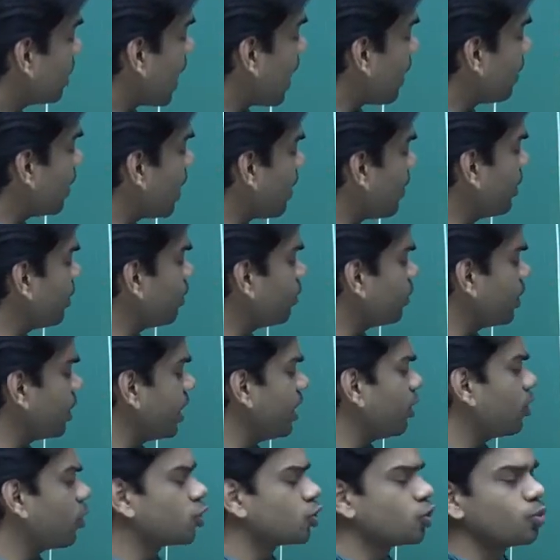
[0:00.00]
lambda into
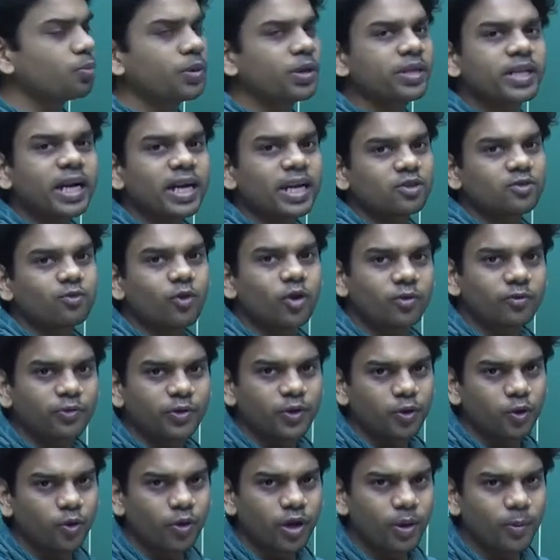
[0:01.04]
T equals to B, that is what we
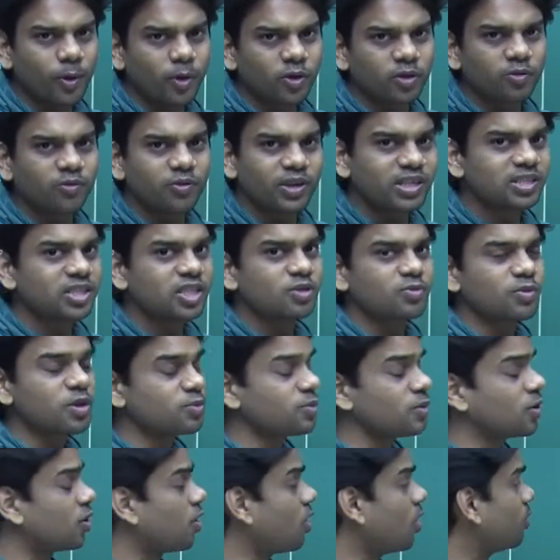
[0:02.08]
know about the Wien's
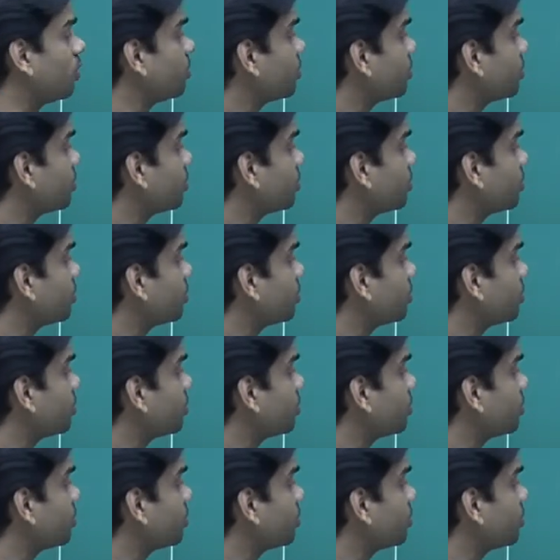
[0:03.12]
displacement law.